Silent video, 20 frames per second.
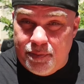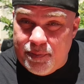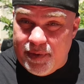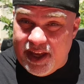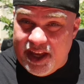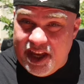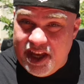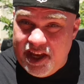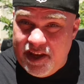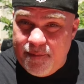
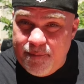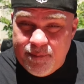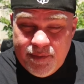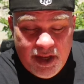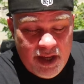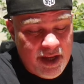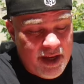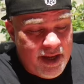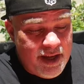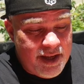me
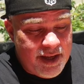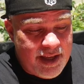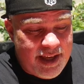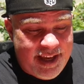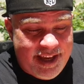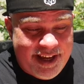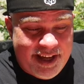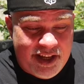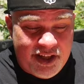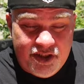
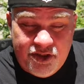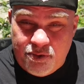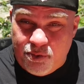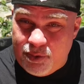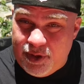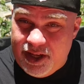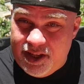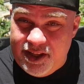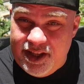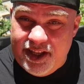is
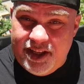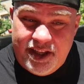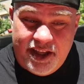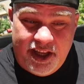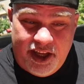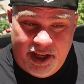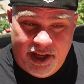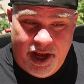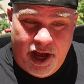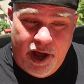really
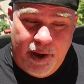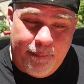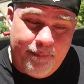the,